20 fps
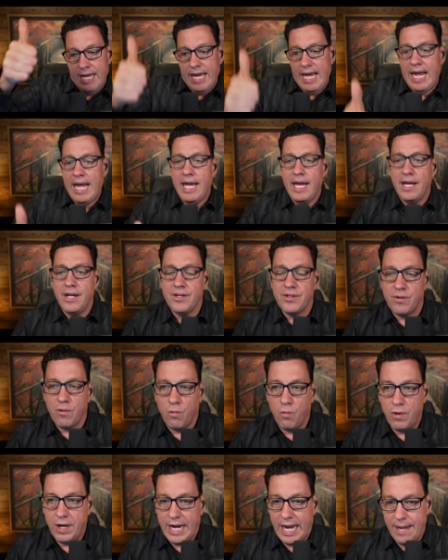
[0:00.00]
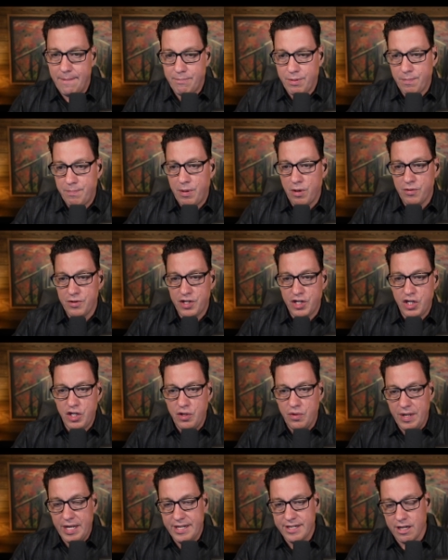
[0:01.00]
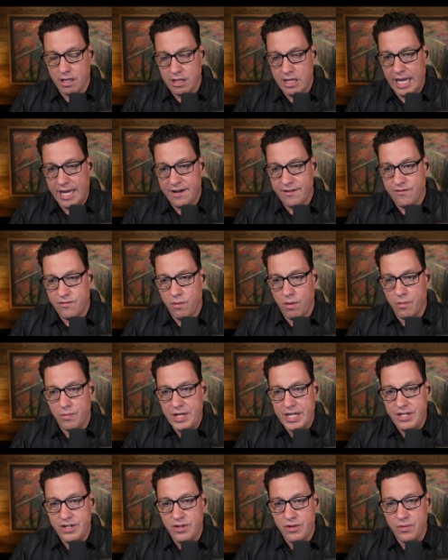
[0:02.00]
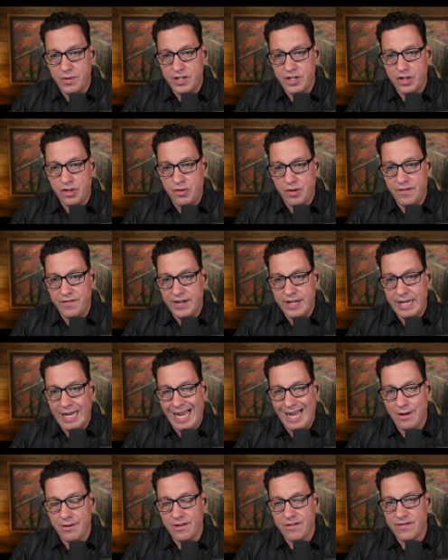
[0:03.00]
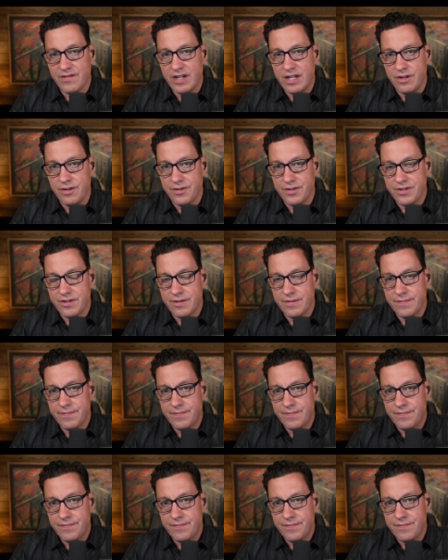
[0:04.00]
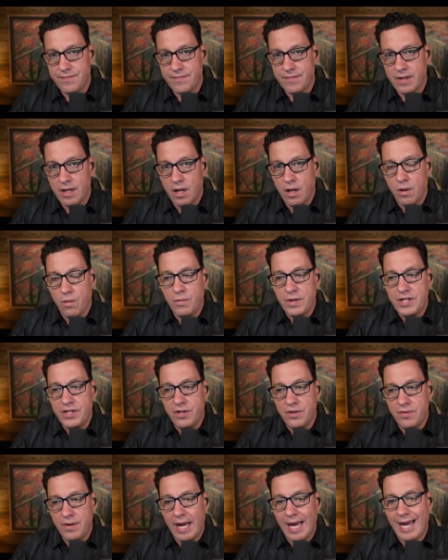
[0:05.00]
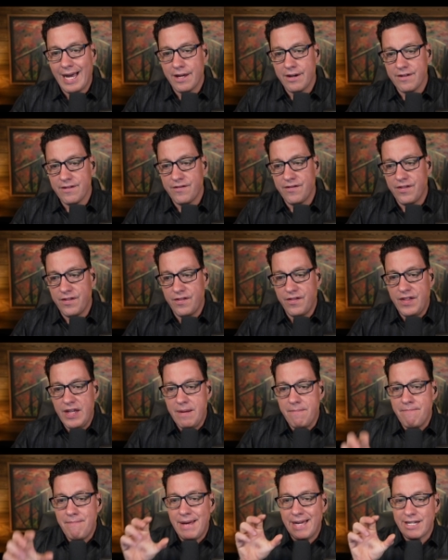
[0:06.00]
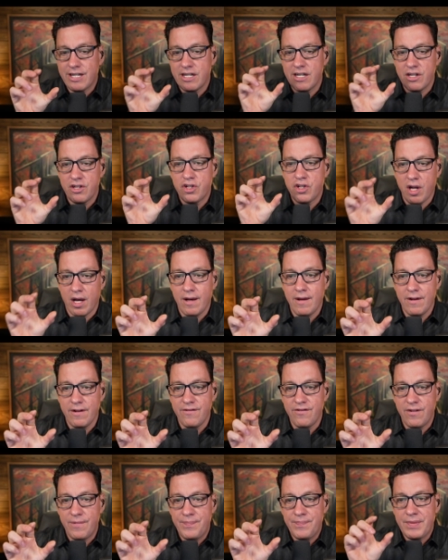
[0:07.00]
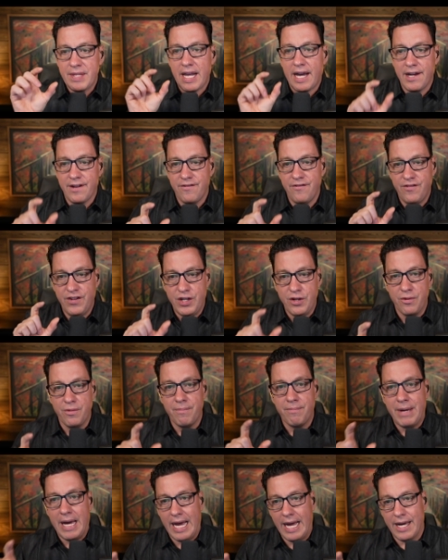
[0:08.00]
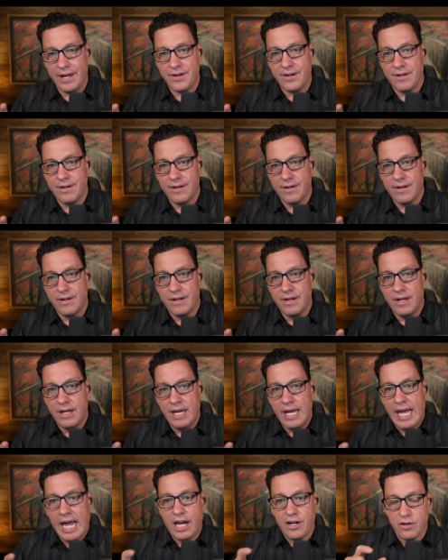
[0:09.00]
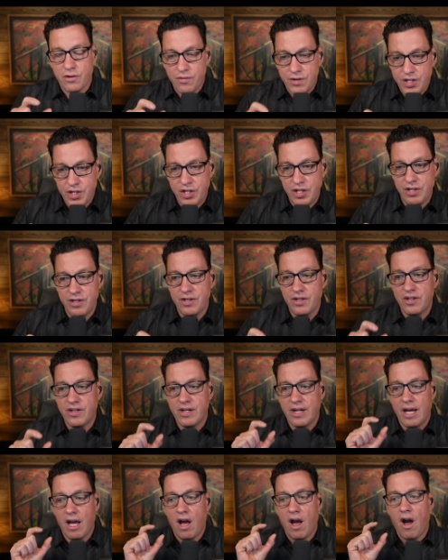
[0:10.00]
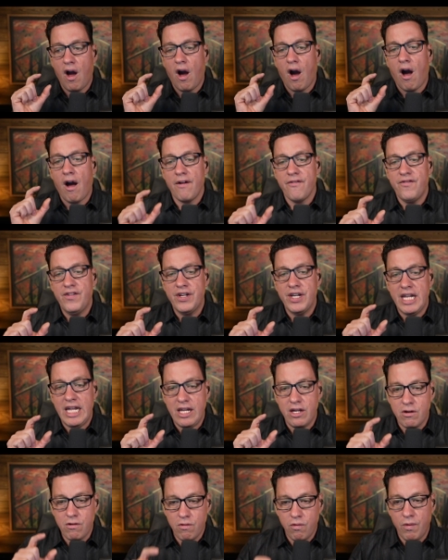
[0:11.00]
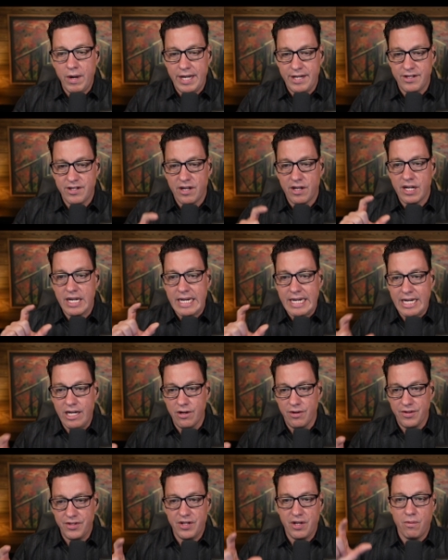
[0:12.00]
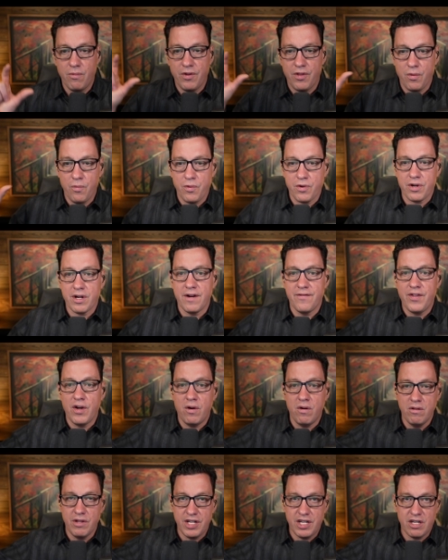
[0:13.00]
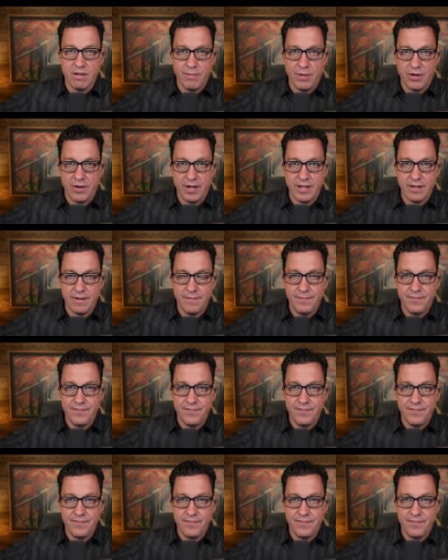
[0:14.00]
And what I propose to you is a lot of what we do is driven out of guilt. We do it out of the message of, I feel bad. And Christians often equate guilt with a work of the Holy Spirit.